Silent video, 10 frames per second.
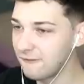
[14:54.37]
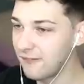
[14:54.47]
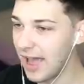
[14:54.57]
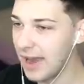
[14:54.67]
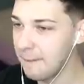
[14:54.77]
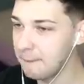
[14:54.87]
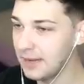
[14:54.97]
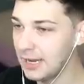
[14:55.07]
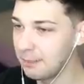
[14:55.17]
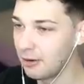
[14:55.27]
fat
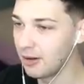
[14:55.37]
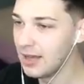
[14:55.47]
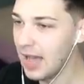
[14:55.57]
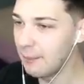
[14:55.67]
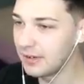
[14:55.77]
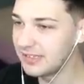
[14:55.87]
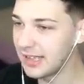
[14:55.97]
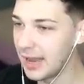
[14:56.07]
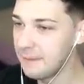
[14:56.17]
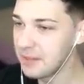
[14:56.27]
people. I'm going to
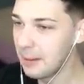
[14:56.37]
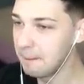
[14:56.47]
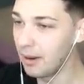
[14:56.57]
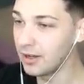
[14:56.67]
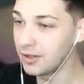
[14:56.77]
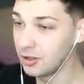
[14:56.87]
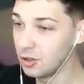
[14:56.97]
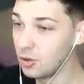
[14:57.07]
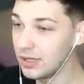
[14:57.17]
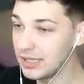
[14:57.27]
say, but
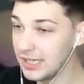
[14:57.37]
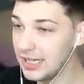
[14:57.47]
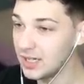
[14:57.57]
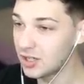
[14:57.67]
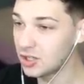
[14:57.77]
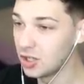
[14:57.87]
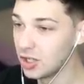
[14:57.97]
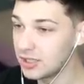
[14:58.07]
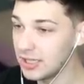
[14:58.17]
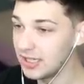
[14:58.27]
you eat
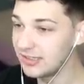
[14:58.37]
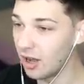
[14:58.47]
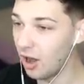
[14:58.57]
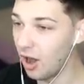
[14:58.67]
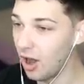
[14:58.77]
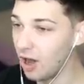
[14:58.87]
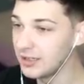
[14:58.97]
cookies all